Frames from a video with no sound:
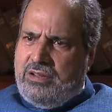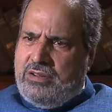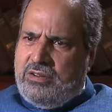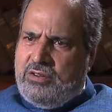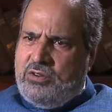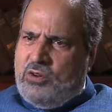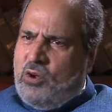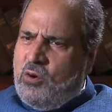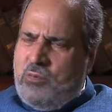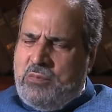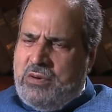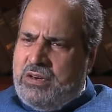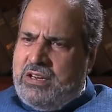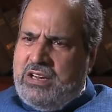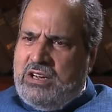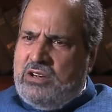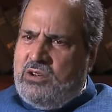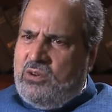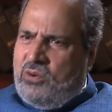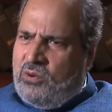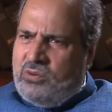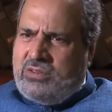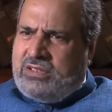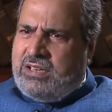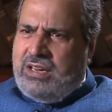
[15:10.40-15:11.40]
Nobody
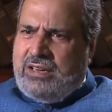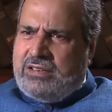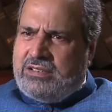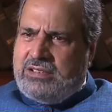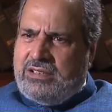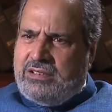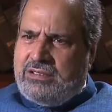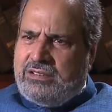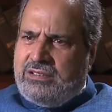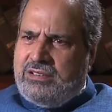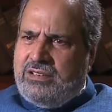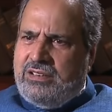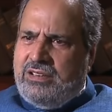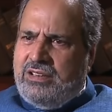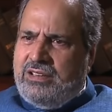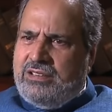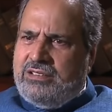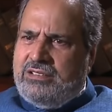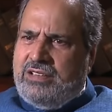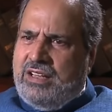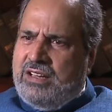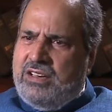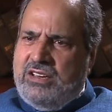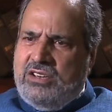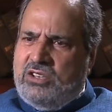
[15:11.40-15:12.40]
looked at it.
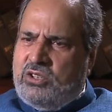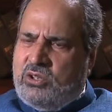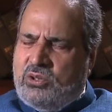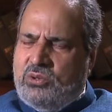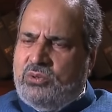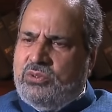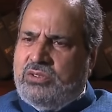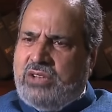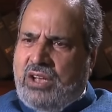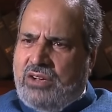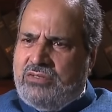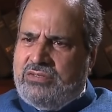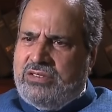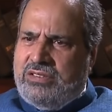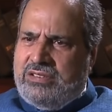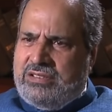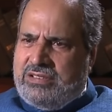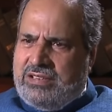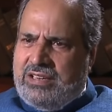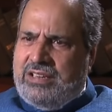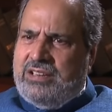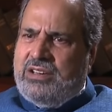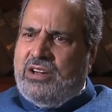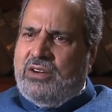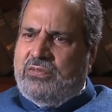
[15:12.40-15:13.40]
Then in
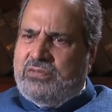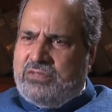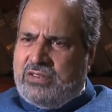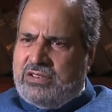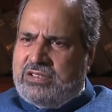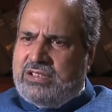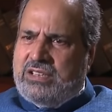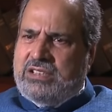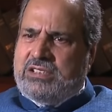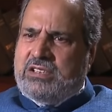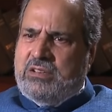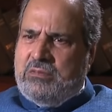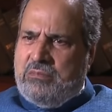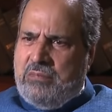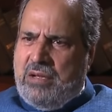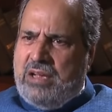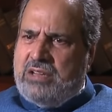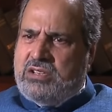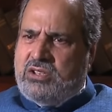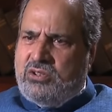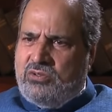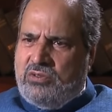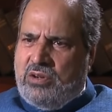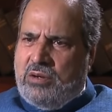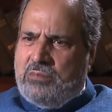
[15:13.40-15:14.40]
2010, after such a
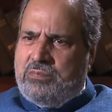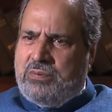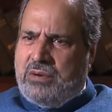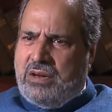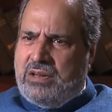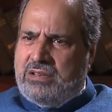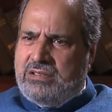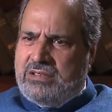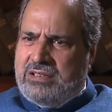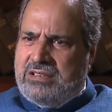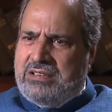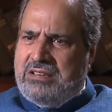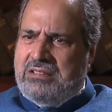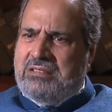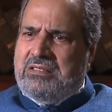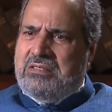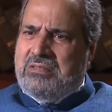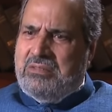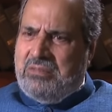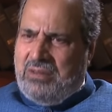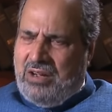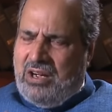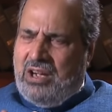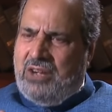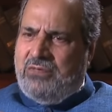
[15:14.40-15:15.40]
massive uprising, you
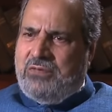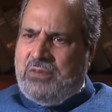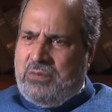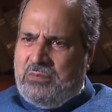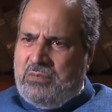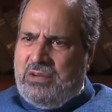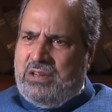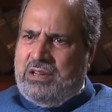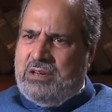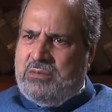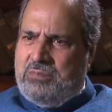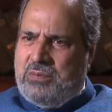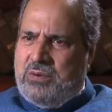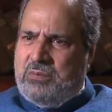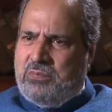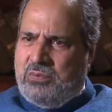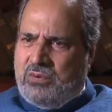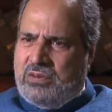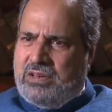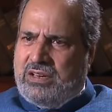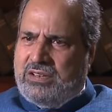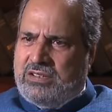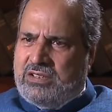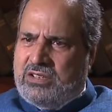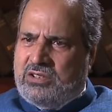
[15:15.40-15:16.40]
know, half a million
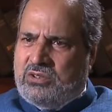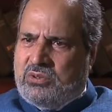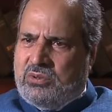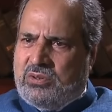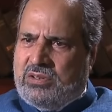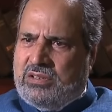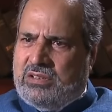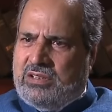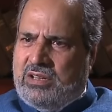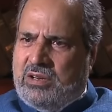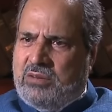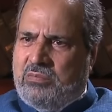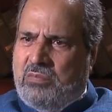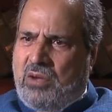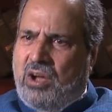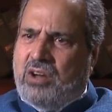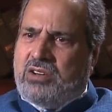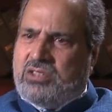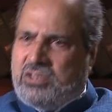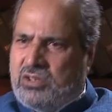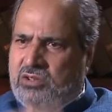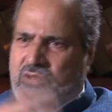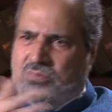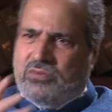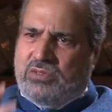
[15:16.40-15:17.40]
people getting together,
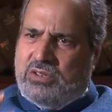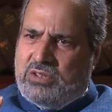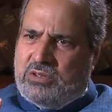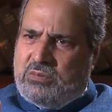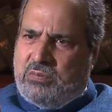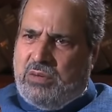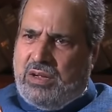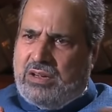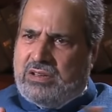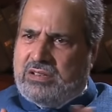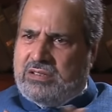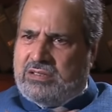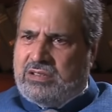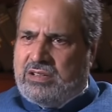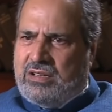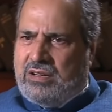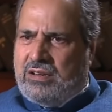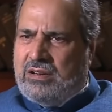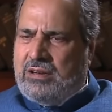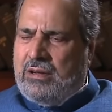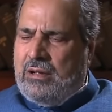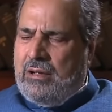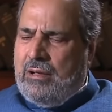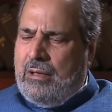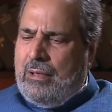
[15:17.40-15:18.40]
marching towards
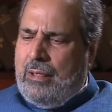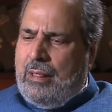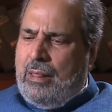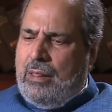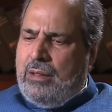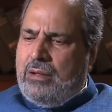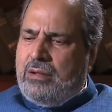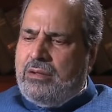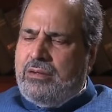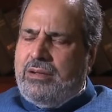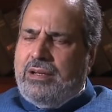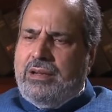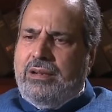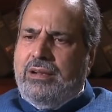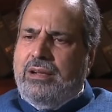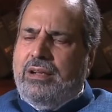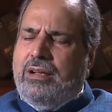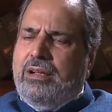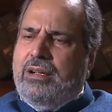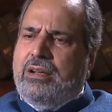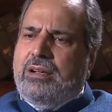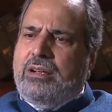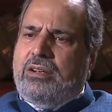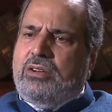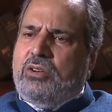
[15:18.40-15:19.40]
Pakistan. Well,
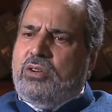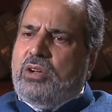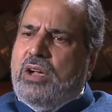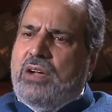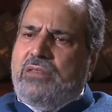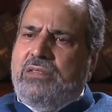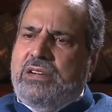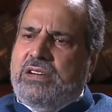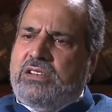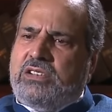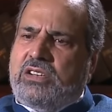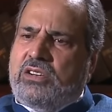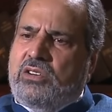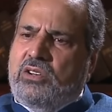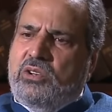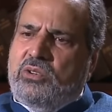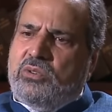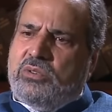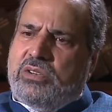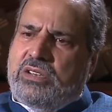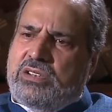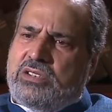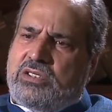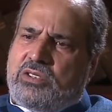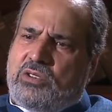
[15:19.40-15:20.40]
you have
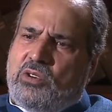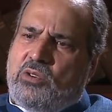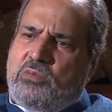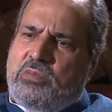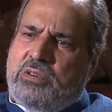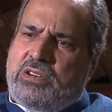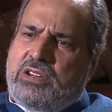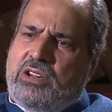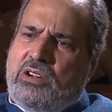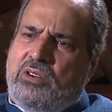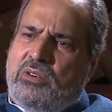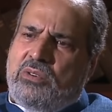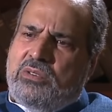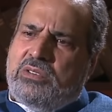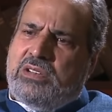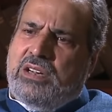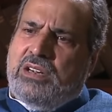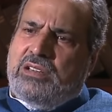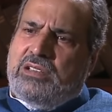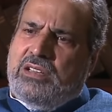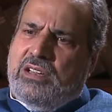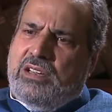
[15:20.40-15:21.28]
interlocutors. Nobody looked at